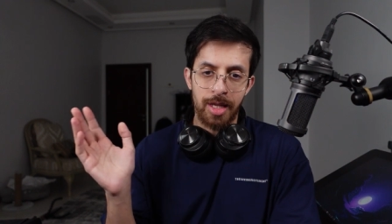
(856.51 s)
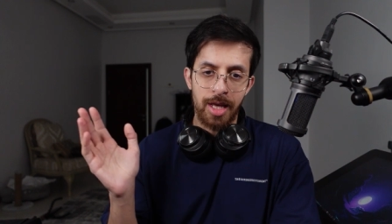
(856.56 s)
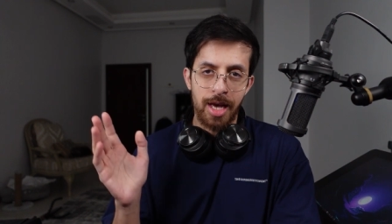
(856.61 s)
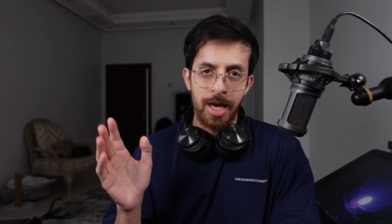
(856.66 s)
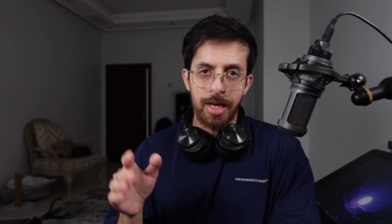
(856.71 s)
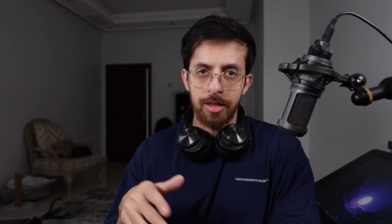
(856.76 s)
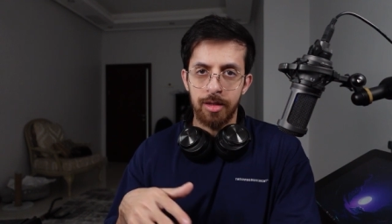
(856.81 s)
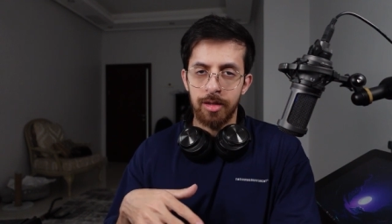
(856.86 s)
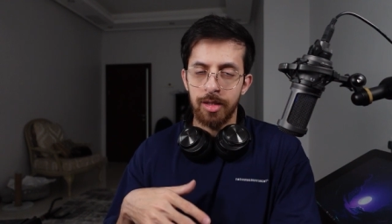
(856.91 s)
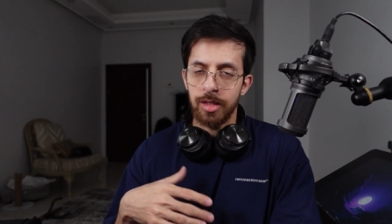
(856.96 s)

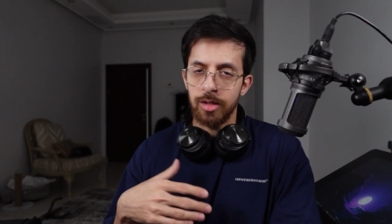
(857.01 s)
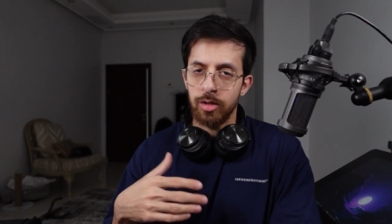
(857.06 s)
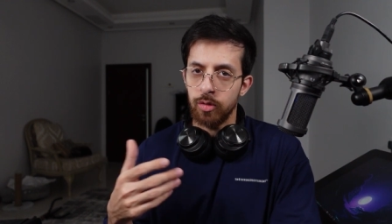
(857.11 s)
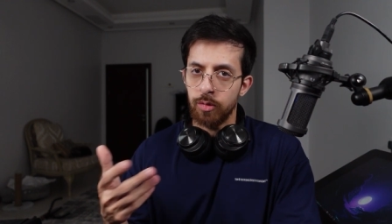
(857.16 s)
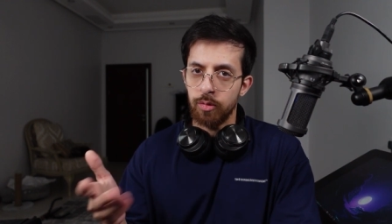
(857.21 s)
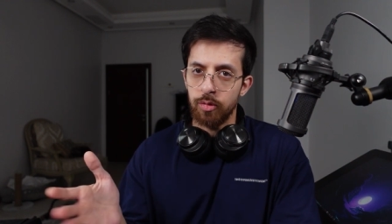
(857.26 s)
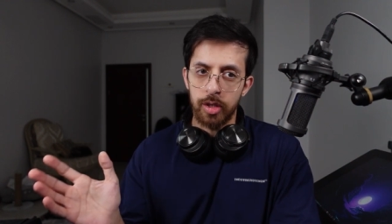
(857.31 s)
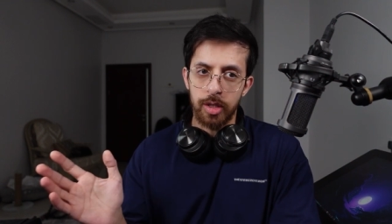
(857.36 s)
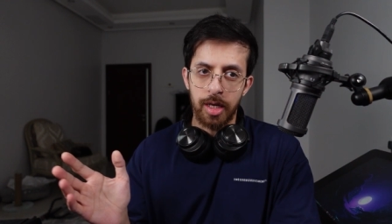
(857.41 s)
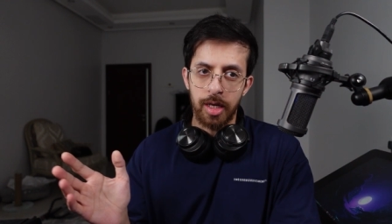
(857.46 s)
that and you
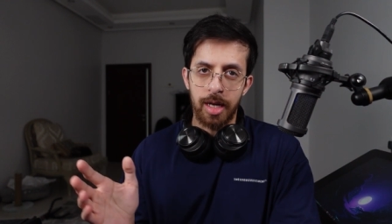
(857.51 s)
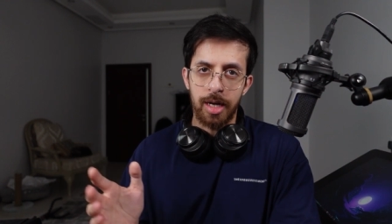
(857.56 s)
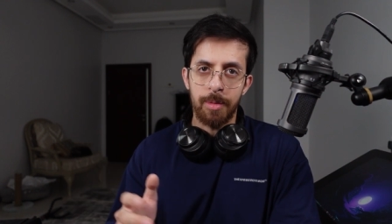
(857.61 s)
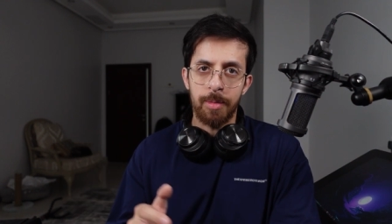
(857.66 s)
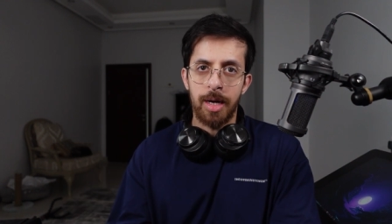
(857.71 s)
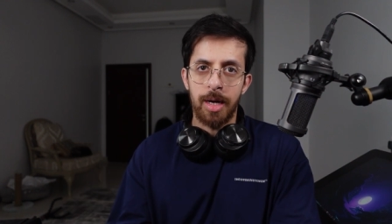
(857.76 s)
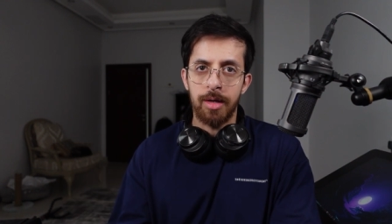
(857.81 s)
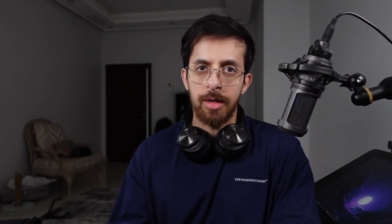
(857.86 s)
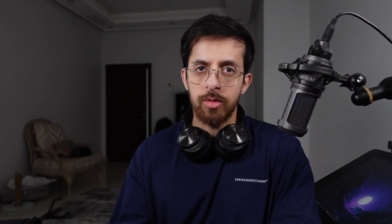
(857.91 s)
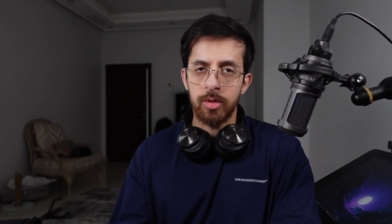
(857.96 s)
forget
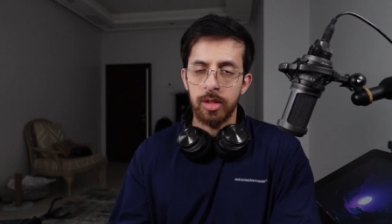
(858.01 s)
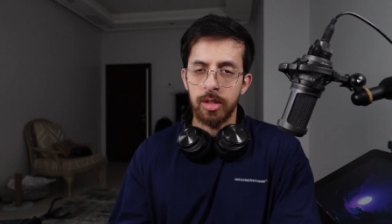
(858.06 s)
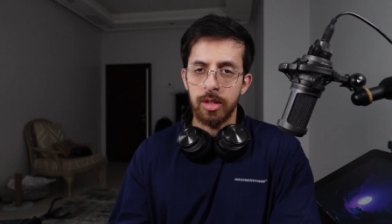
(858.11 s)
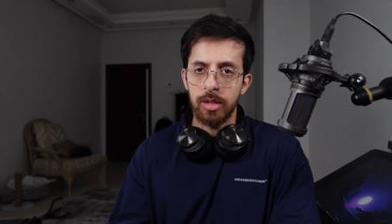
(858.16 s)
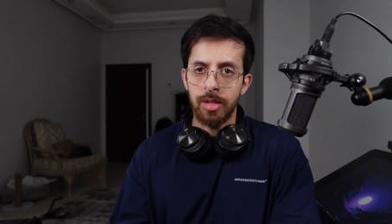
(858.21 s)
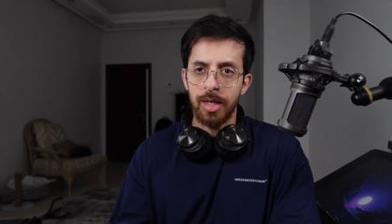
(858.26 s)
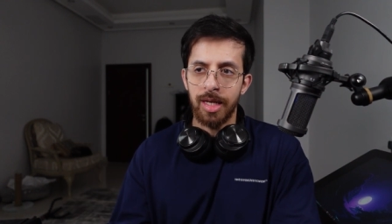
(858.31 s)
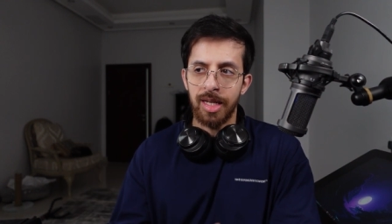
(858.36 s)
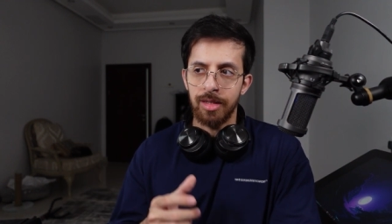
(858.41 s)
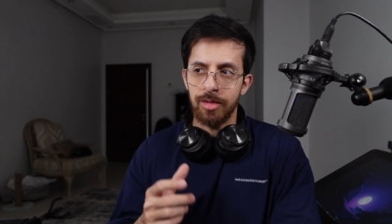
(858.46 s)
about
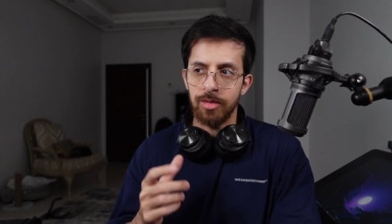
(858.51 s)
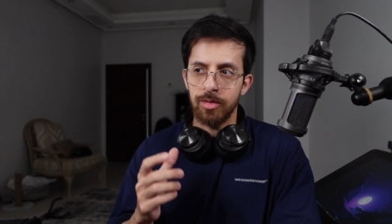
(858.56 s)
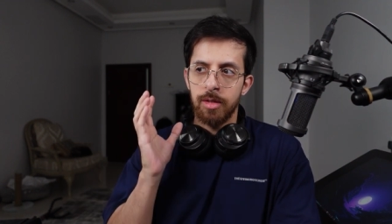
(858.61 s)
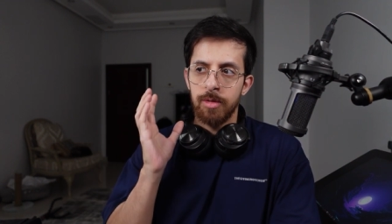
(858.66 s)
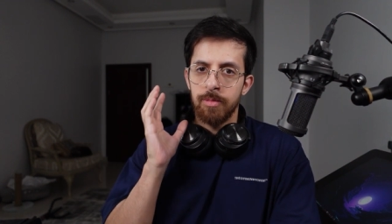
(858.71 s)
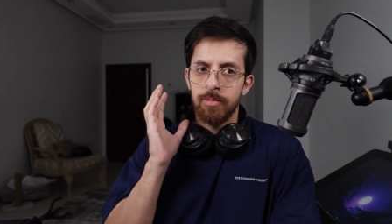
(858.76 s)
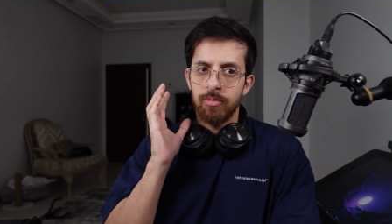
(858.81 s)
it, and